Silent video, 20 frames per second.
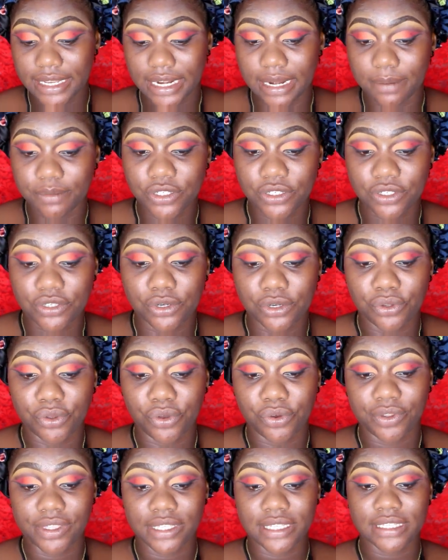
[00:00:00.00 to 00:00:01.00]
Then I'm just going to
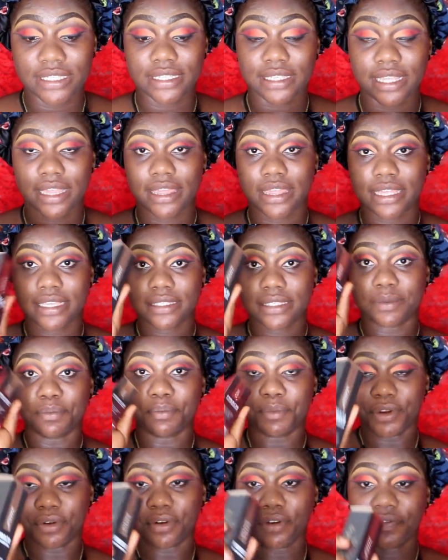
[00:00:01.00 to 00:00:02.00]
go into this
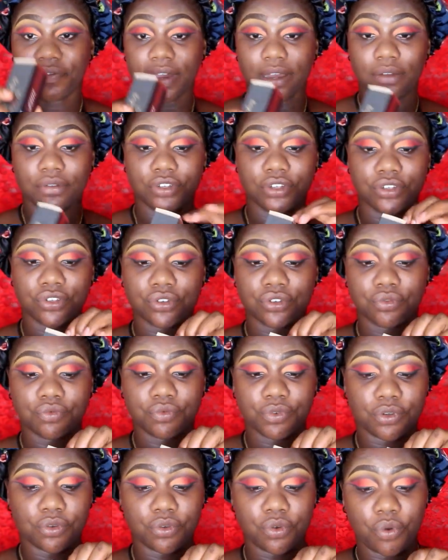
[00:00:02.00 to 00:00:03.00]
Miro
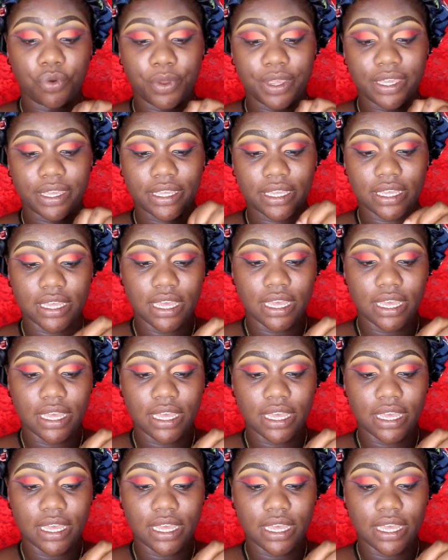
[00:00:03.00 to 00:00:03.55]
foundation real quick.